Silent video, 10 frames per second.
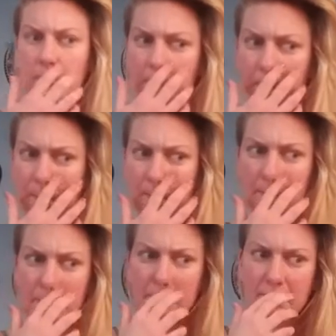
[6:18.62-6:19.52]

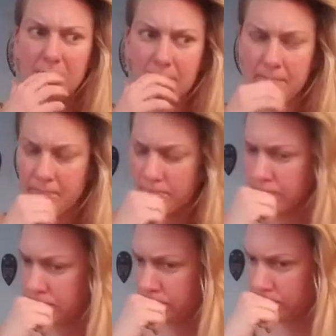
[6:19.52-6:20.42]

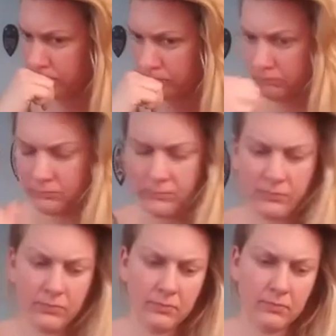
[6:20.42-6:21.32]

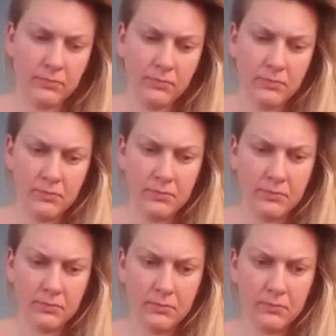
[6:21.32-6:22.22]

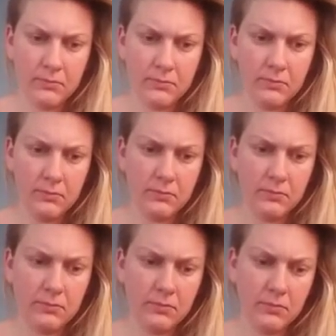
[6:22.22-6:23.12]
(silence)